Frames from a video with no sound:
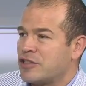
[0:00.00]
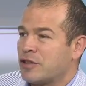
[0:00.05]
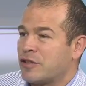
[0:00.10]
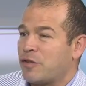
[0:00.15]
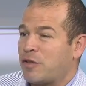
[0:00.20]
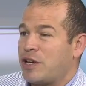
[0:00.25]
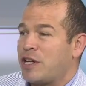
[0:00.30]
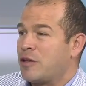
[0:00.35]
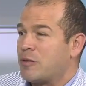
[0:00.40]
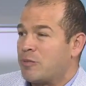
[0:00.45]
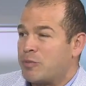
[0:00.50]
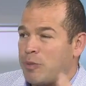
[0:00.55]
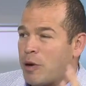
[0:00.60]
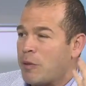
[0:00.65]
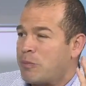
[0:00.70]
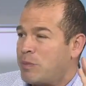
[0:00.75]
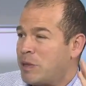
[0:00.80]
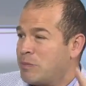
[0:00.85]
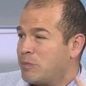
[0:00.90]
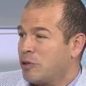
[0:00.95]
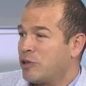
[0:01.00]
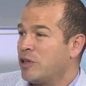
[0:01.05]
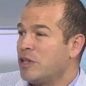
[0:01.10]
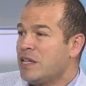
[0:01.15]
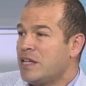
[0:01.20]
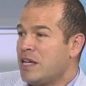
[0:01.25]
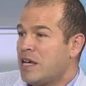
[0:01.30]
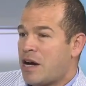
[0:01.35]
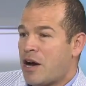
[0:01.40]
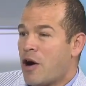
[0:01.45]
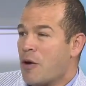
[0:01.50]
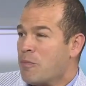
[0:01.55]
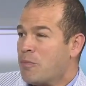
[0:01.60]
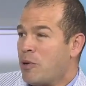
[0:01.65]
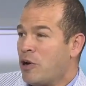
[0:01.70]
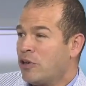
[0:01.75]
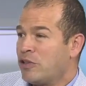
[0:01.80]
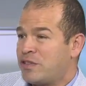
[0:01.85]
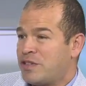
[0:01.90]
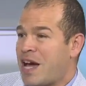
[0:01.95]
just free to pop people on
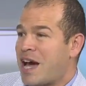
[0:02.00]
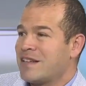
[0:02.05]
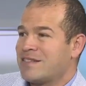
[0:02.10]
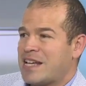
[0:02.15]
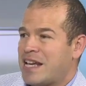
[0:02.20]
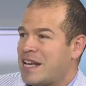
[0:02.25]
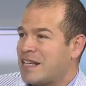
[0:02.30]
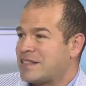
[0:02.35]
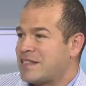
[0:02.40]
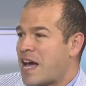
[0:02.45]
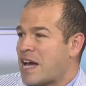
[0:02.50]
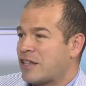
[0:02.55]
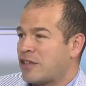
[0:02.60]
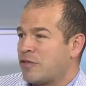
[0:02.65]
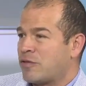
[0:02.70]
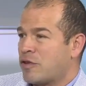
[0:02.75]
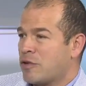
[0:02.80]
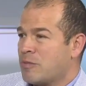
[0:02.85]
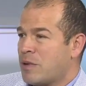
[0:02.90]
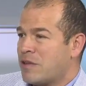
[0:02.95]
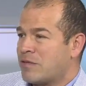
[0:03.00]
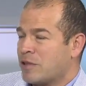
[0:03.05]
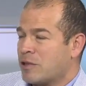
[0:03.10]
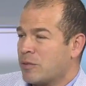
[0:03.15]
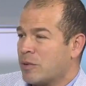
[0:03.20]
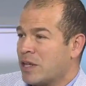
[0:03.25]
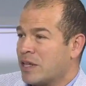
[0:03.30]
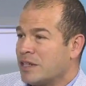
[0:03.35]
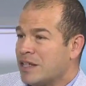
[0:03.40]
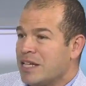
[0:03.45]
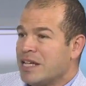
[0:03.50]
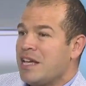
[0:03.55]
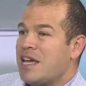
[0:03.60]
both sides and attack you from everywhere.